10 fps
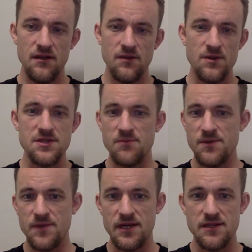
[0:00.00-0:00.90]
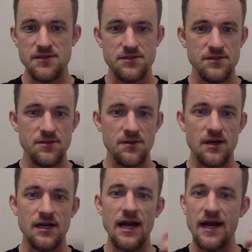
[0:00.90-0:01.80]
which simply means you
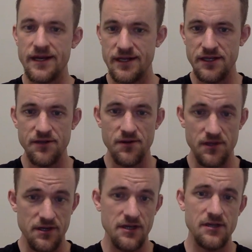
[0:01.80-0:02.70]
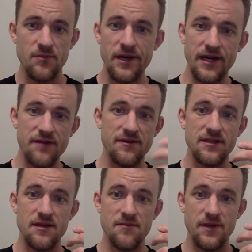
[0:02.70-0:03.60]
are guiding your learner by
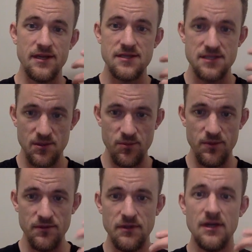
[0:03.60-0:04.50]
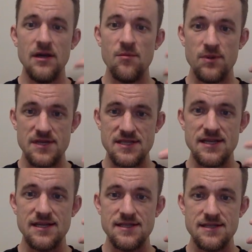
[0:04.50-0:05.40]
giving them a simple,
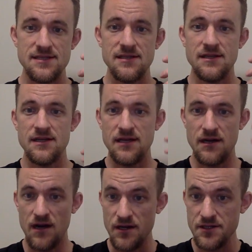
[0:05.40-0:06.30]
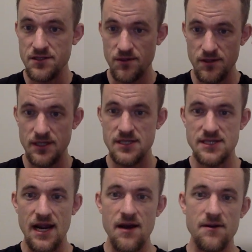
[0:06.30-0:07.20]
precise auditory
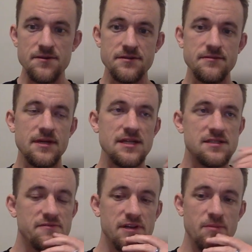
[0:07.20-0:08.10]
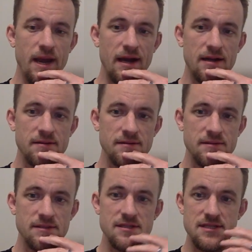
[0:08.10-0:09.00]
sound as feedback
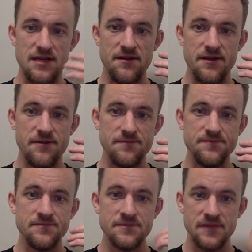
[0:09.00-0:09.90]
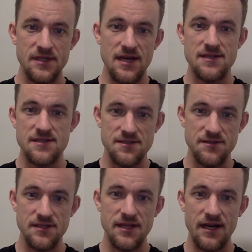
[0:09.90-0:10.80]
to tell them, yes, you
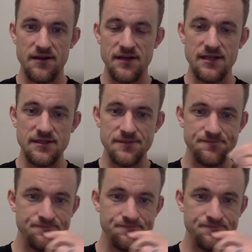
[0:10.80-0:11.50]
did that correctly.